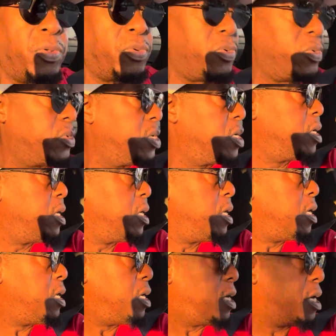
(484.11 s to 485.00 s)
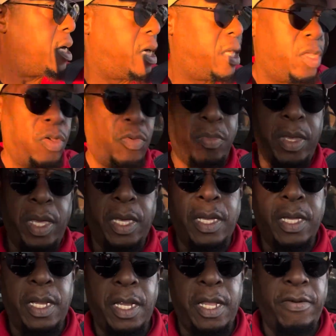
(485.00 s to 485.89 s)
road, and you make
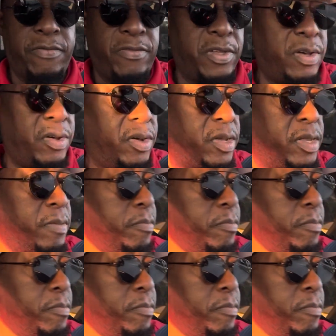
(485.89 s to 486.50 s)
a left turn.